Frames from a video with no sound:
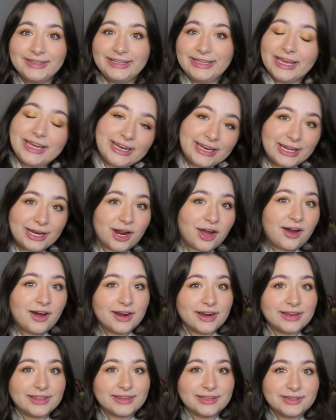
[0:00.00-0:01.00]
getting it
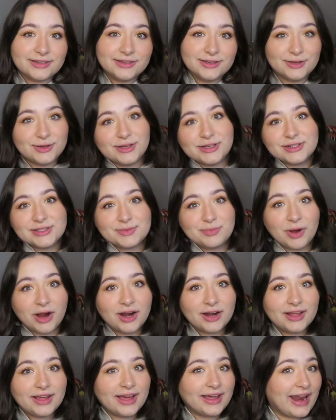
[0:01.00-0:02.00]
on at the New Year's
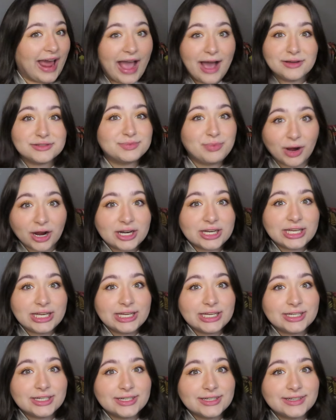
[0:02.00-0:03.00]
party, at a house
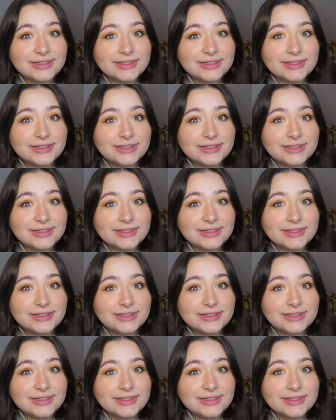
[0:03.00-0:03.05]
party.